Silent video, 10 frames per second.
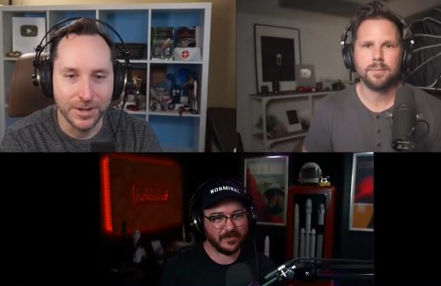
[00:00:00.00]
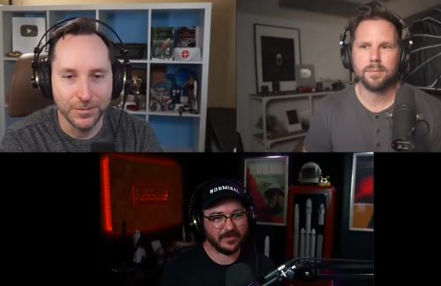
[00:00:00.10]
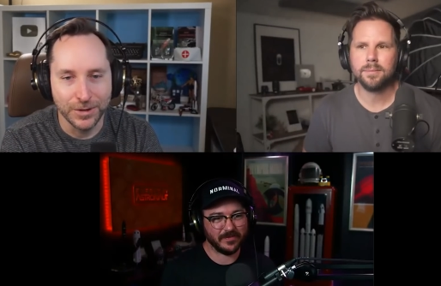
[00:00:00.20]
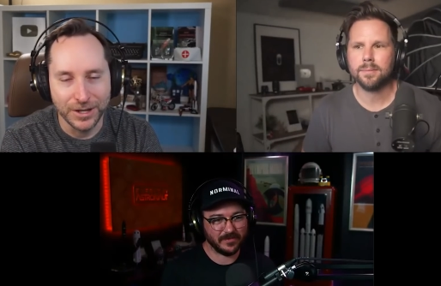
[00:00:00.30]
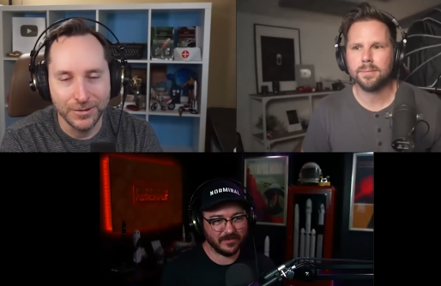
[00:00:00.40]
Speaker 1: going
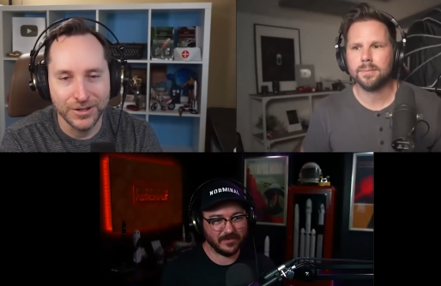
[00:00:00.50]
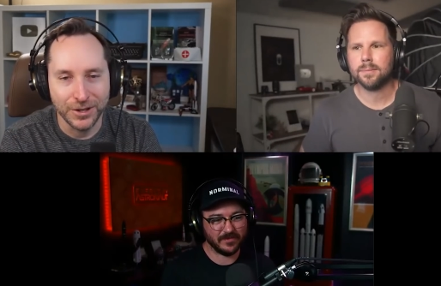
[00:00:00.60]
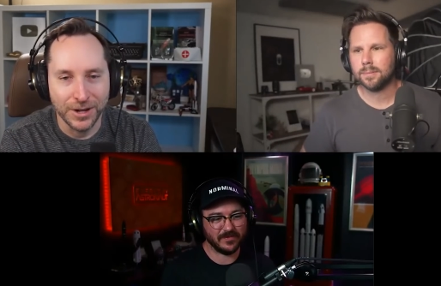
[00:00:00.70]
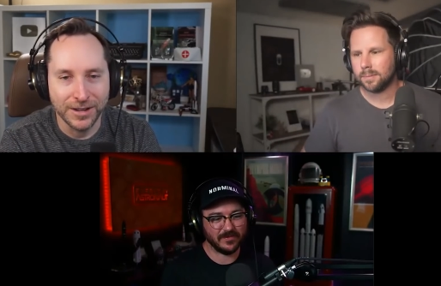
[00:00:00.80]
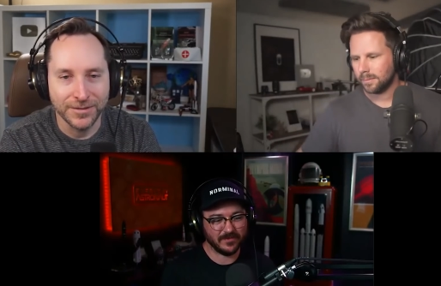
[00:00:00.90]
to be
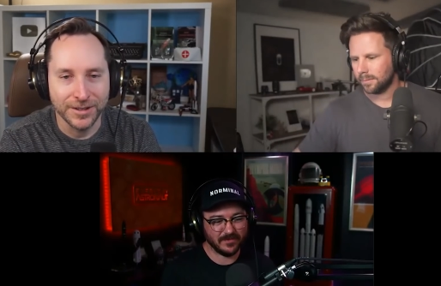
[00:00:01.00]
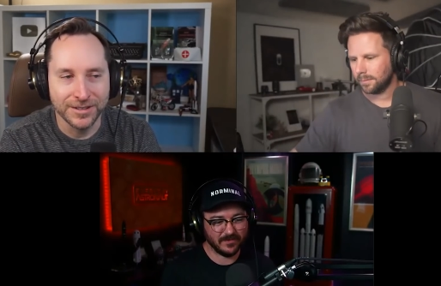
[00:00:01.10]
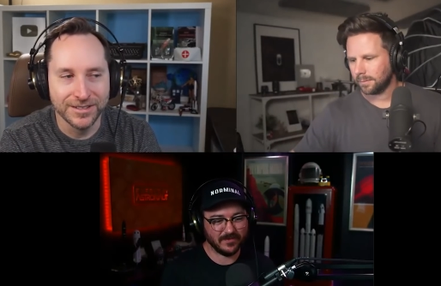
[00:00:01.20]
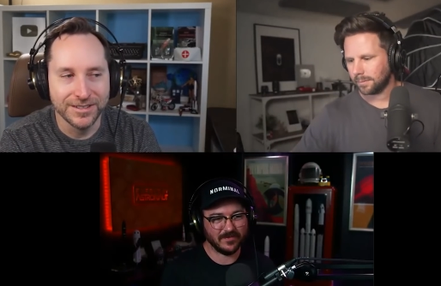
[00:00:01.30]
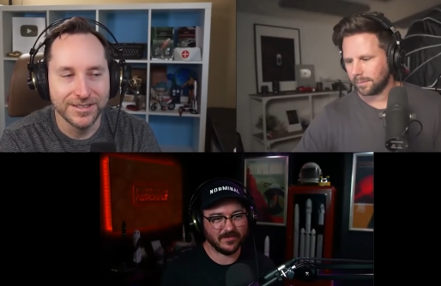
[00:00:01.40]
reused so
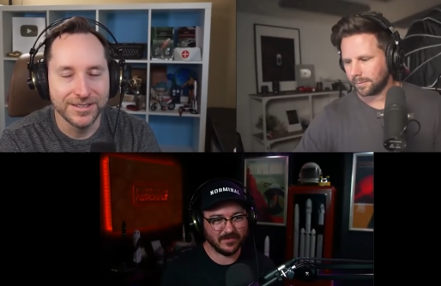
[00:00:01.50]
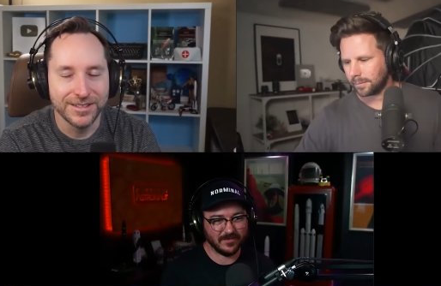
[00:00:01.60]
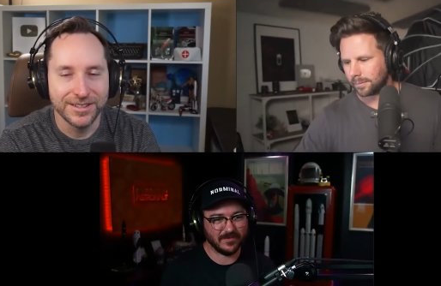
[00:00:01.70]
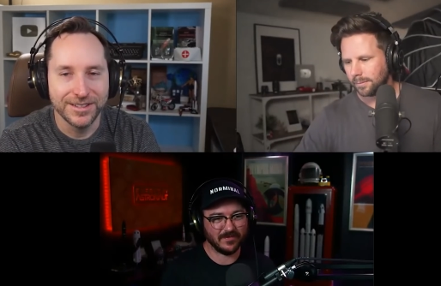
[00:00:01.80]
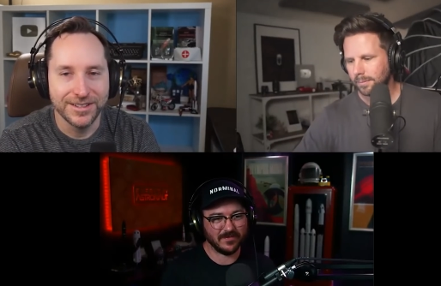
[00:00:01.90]
often.
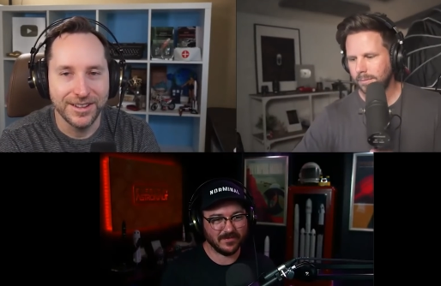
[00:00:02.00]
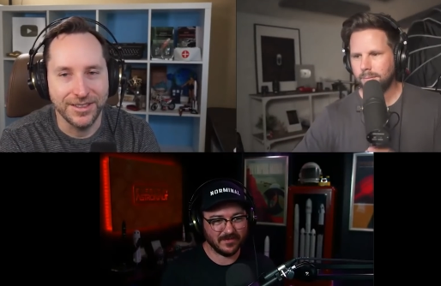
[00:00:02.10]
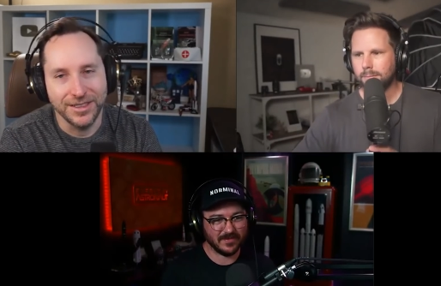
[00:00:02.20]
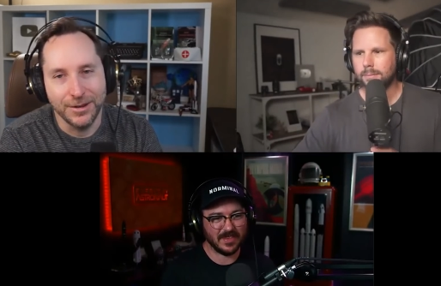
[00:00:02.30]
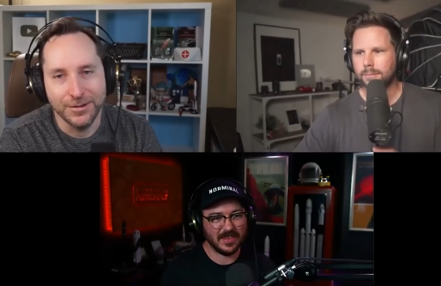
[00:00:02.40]

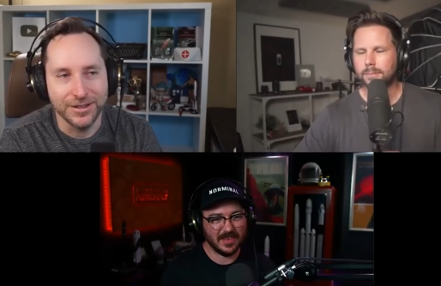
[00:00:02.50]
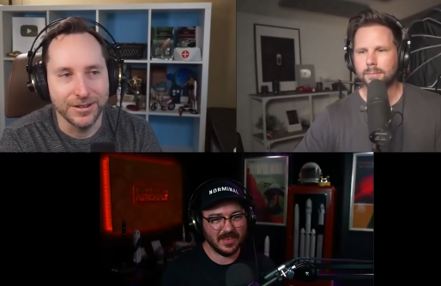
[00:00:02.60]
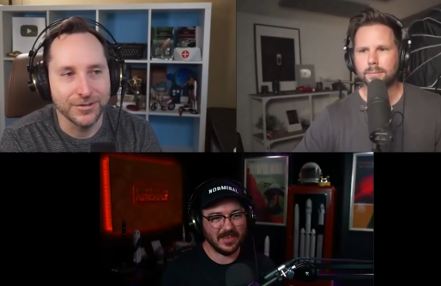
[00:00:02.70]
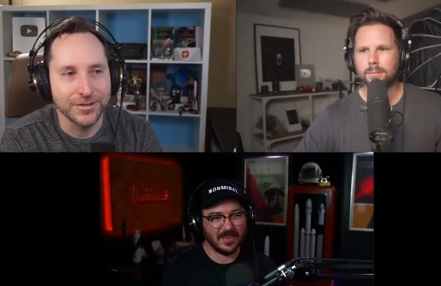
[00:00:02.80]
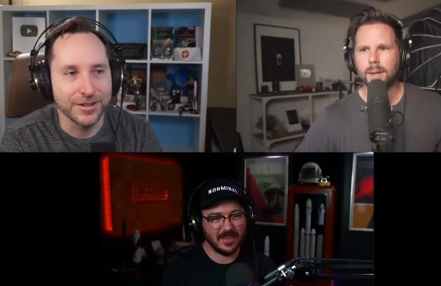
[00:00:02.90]
I thought that
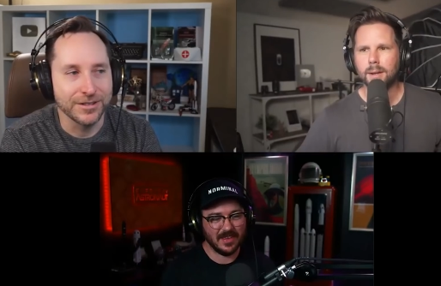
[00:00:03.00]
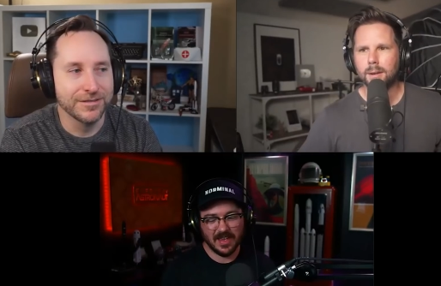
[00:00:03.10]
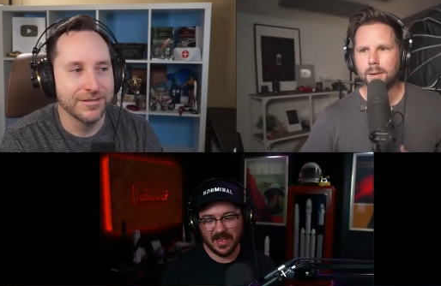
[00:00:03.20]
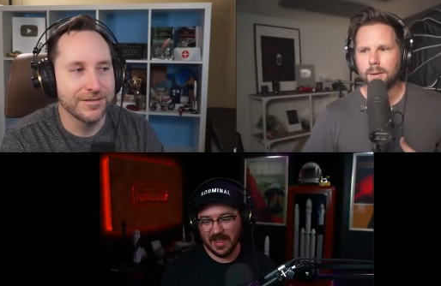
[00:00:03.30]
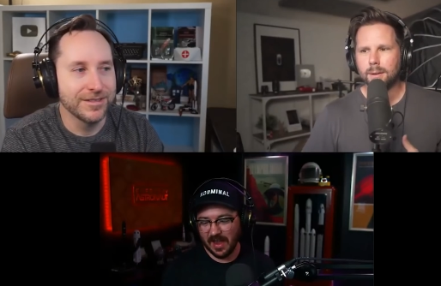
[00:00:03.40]
was an
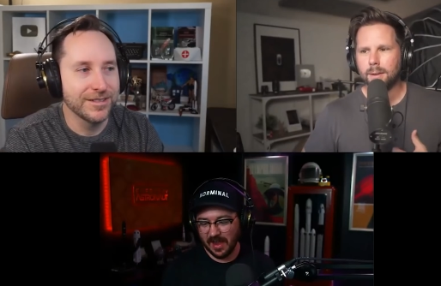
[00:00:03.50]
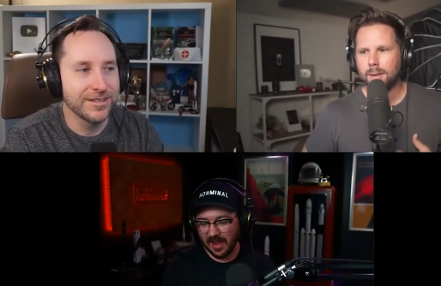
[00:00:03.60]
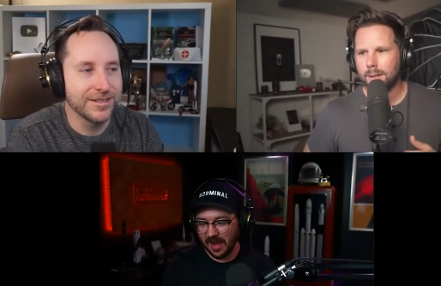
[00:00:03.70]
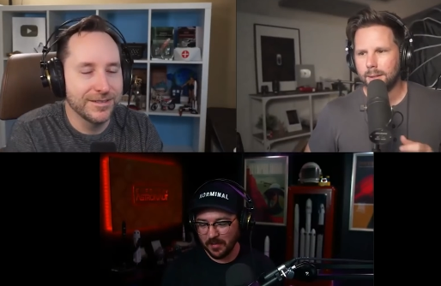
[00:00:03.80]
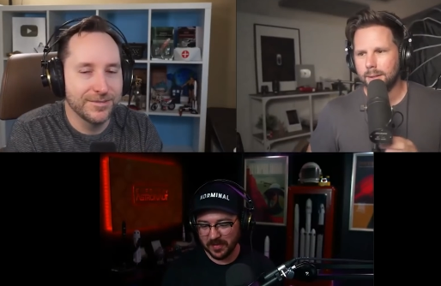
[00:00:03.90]
interesting.
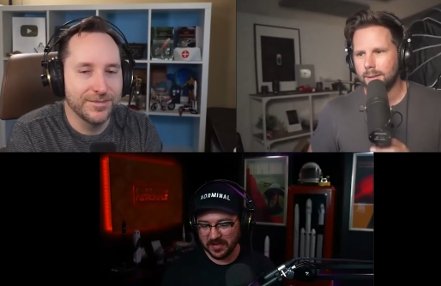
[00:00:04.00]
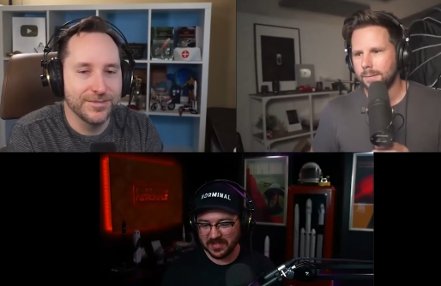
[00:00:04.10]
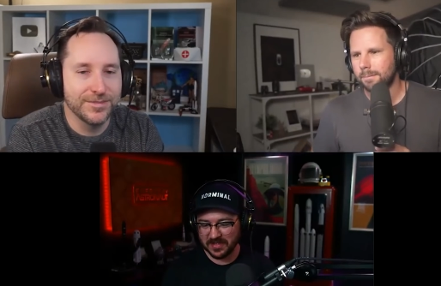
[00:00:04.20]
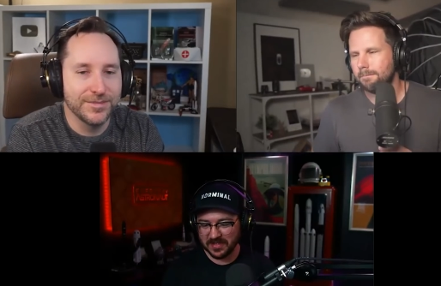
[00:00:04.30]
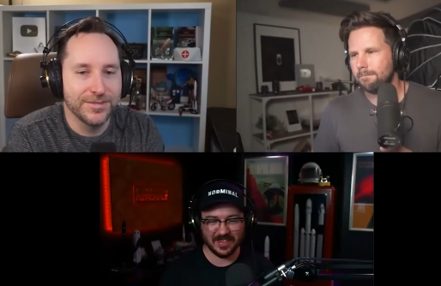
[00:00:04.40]
Speaker 2: I
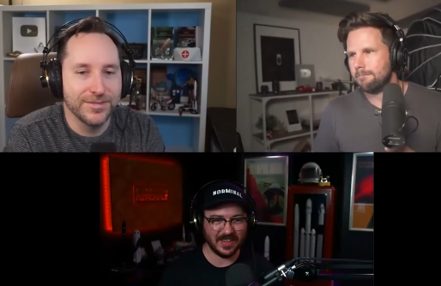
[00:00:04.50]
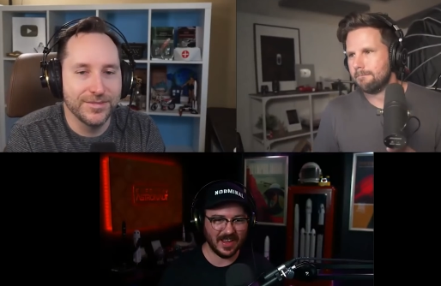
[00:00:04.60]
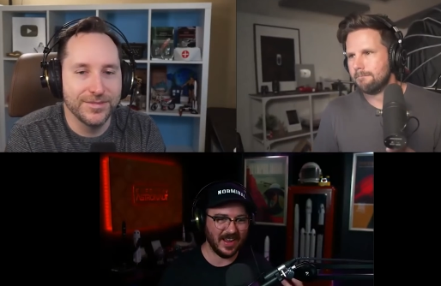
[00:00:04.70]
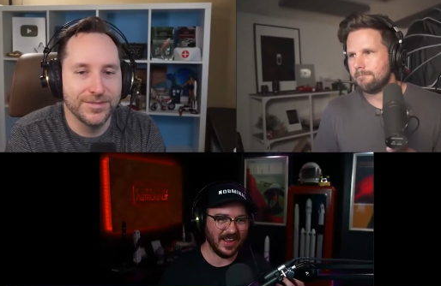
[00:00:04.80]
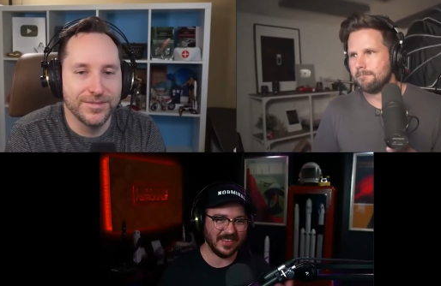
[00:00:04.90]
personally like
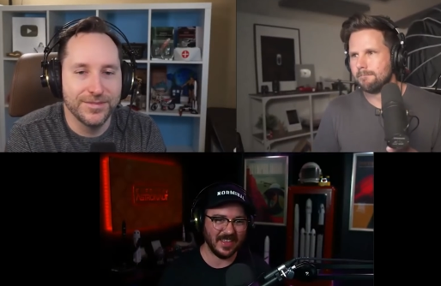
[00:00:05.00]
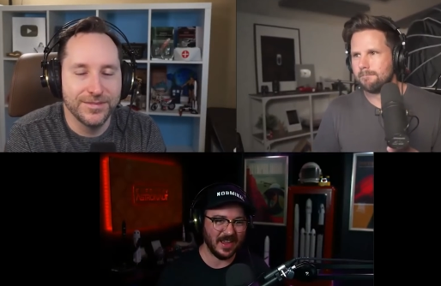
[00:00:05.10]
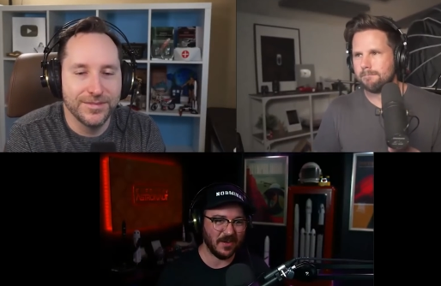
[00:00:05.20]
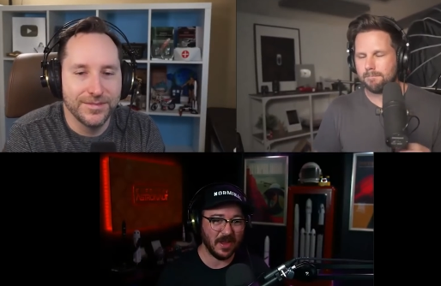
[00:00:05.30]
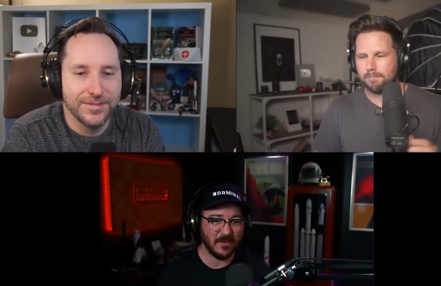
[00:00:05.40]
I I
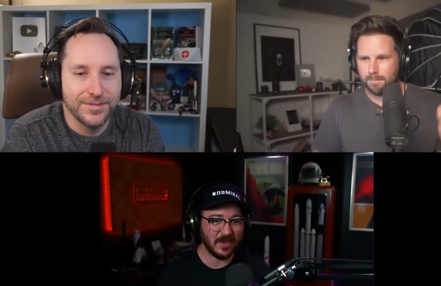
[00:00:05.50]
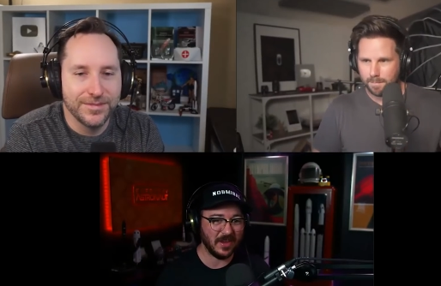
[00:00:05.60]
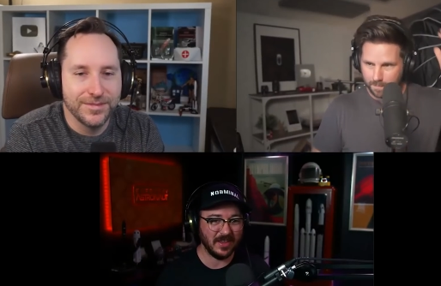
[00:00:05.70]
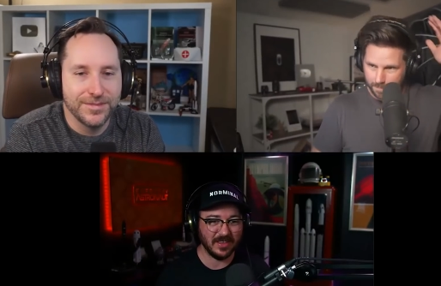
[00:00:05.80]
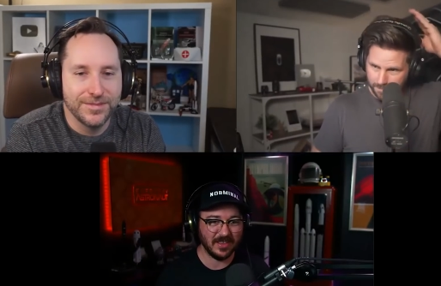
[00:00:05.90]
don't have
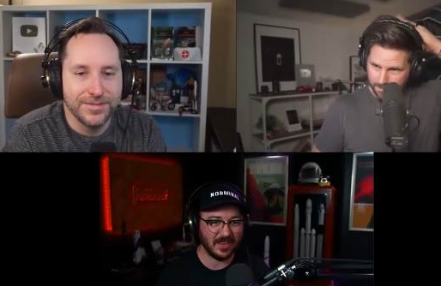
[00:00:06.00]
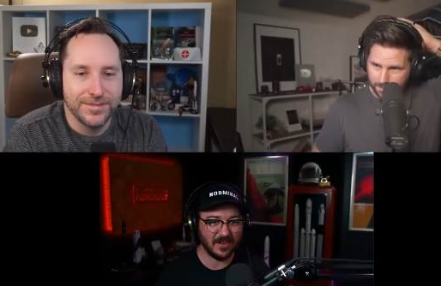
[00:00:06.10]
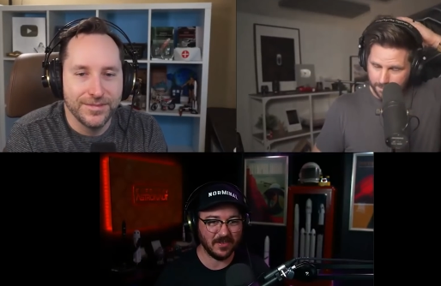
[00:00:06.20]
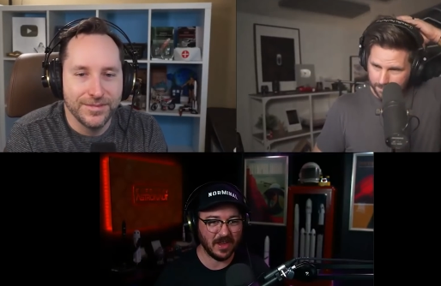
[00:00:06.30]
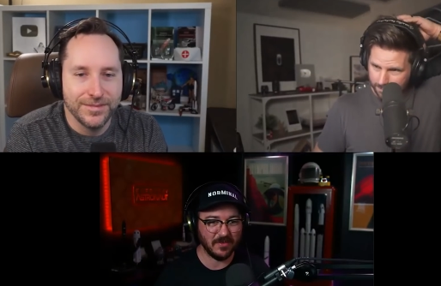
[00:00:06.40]
any like I
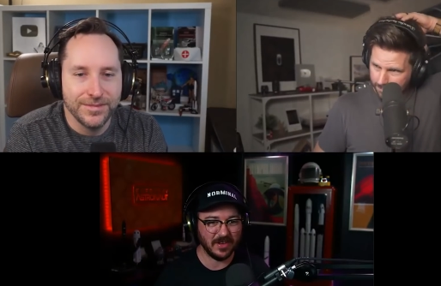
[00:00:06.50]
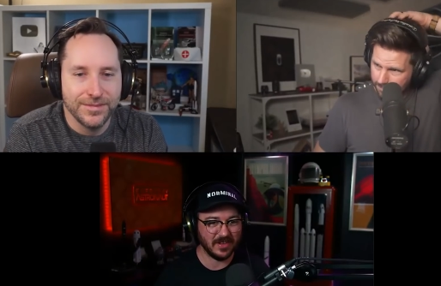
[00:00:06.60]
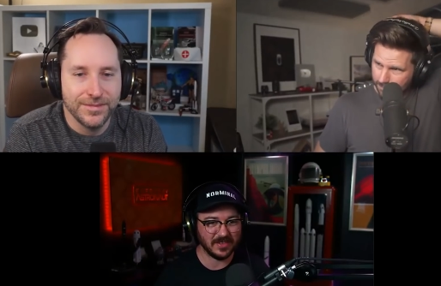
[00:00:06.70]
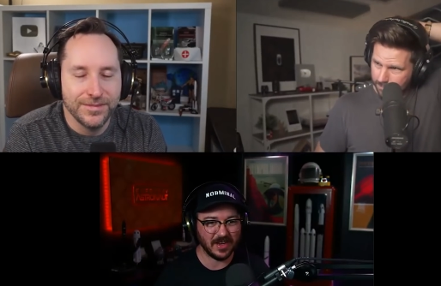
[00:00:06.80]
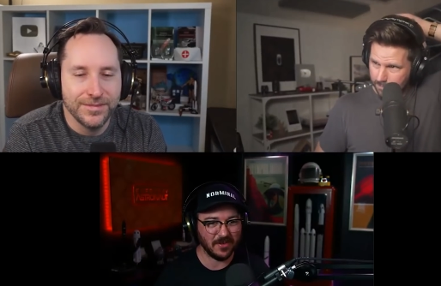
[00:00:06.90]
don't have any
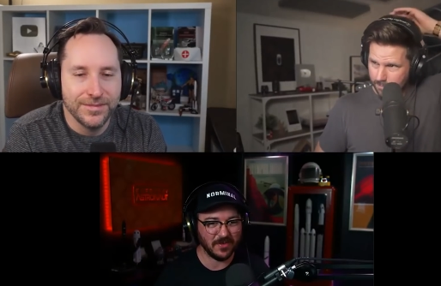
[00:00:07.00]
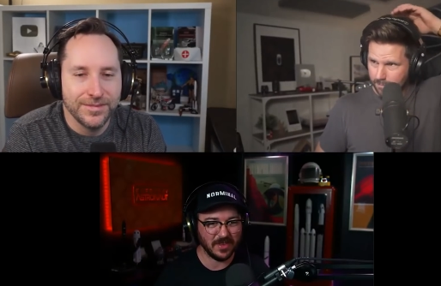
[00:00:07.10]
desire for